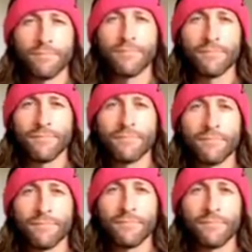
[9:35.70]

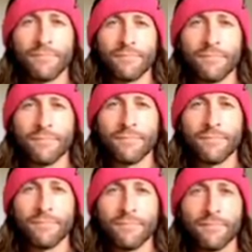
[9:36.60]

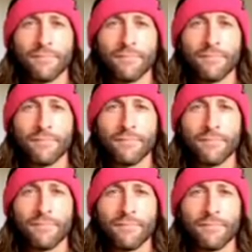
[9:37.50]

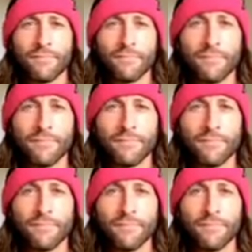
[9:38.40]

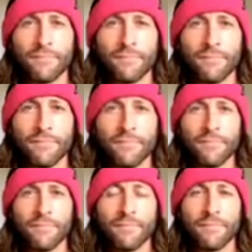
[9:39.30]

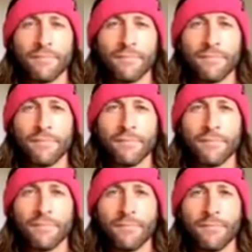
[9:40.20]

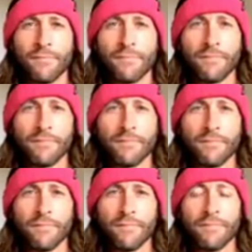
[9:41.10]

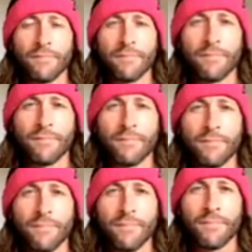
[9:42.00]

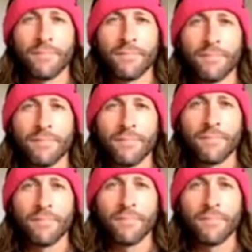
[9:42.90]
(silent)